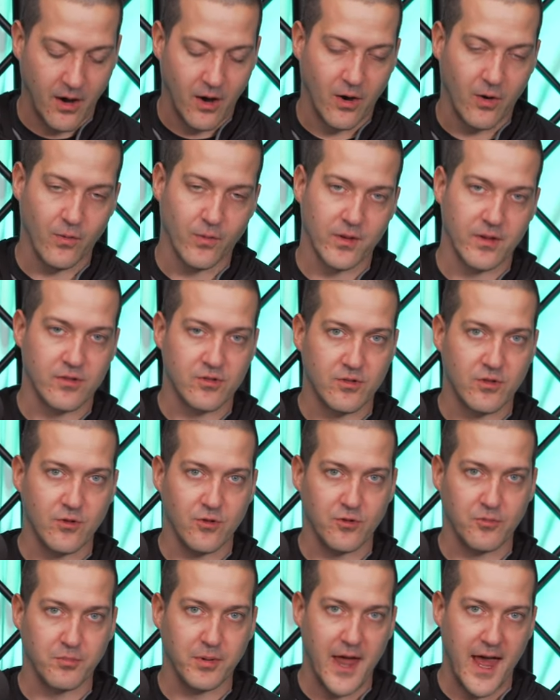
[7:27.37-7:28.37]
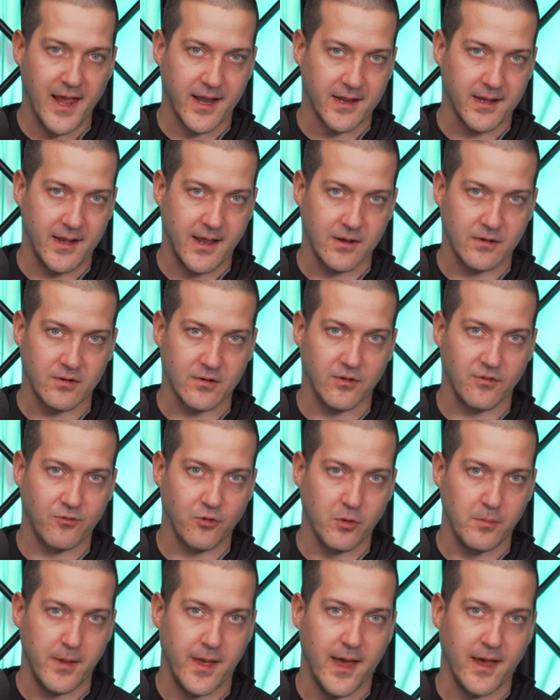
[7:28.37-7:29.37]
always choose black connectors
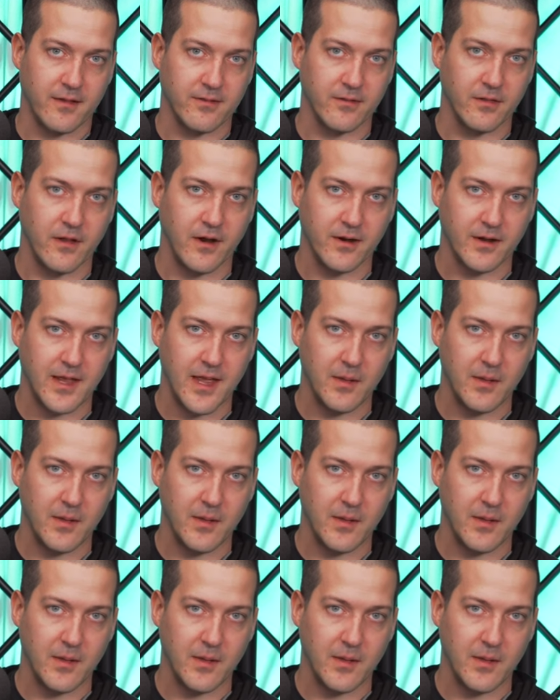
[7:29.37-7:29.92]
for my XLR